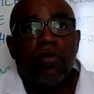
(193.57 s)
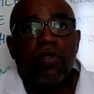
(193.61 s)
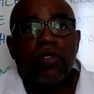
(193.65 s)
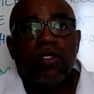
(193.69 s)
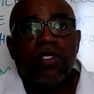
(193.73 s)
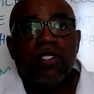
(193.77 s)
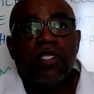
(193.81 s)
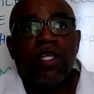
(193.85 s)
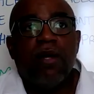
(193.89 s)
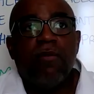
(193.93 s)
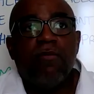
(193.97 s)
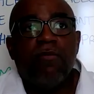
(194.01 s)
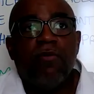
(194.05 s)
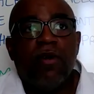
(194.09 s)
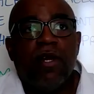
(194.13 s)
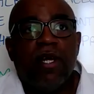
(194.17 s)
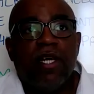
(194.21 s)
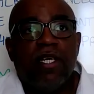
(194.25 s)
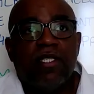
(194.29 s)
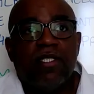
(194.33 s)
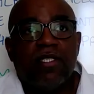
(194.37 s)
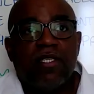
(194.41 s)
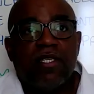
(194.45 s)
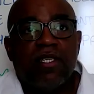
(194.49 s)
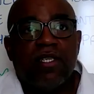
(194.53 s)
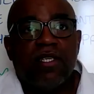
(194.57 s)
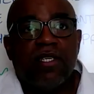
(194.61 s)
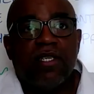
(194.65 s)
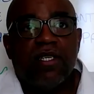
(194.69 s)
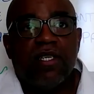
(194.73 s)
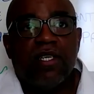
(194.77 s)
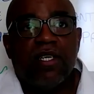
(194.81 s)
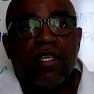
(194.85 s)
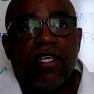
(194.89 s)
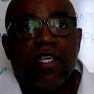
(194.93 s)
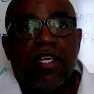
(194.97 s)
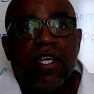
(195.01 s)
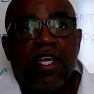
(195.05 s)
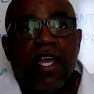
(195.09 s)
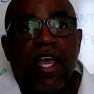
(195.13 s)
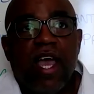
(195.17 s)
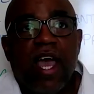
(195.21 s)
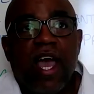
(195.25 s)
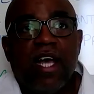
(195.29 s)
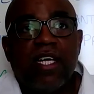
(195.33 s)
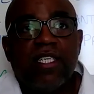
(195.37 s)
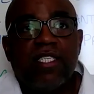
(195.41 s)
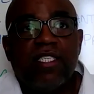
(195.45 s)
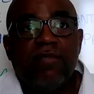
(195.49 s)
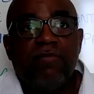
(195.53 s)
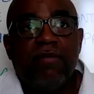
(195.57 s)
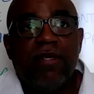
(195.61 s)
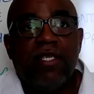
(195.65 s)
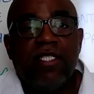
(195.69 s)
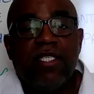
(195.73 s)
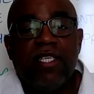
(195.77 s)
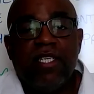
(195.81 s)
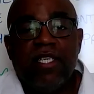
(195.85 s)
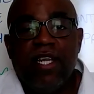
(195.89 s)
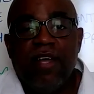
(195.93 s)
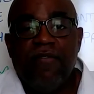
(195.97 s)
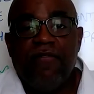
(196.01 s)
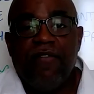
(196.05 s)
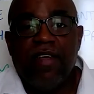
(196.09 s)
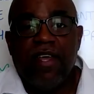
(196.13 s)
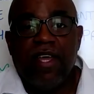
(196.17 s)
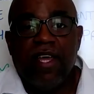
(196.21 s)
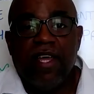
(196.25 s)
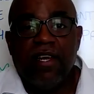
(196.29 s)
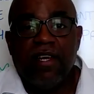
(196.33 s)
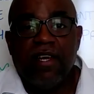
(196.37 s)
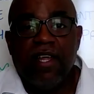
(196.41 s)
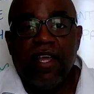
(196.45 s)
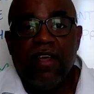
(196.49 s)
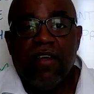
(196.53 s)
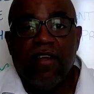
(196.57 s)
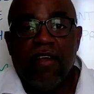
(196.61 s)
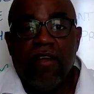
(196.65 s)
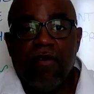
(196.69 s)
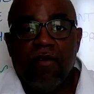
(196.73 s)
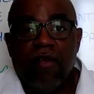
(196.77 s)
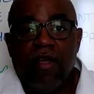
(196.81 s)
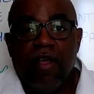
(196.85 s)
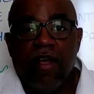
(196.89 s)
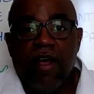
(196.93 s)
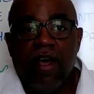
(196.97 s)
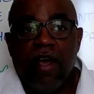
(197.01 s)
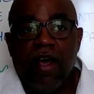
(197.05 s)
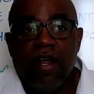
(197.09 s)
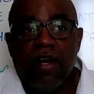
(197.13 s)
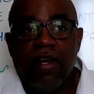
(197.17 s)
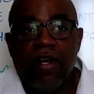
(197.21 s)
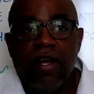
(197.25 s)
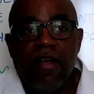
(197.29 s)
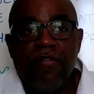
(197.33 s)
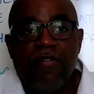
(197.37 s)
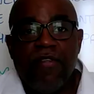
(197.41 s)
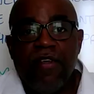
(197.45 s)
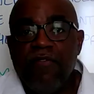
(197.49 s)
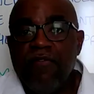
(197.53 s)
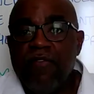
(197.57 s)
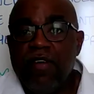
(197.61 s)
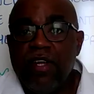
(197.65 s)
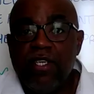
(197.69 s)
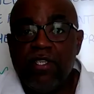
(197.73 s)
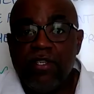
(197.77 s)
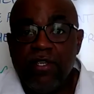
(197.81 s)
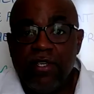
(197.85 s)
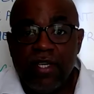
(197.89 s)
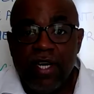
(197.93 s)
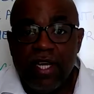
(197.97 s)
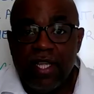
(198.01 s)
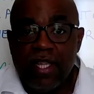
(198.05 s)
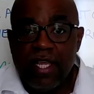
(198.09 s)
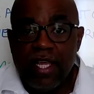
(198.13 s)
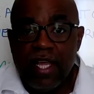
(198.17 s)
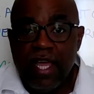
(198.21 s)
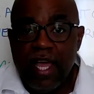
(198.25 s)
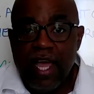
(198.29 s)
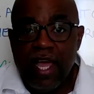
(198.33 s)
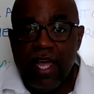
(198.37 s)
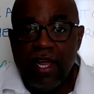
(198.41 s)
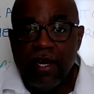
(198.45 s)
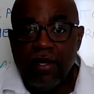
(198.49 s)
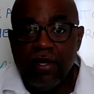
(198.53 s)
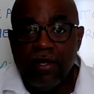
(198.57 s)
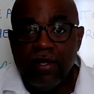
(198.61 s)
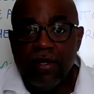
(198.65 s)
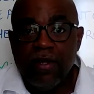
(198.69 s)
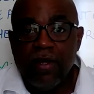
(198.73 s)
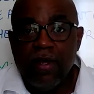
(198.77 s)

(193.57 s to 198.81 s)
some risk, it has to be significant. It, uh, nothing ventured, nothing gained.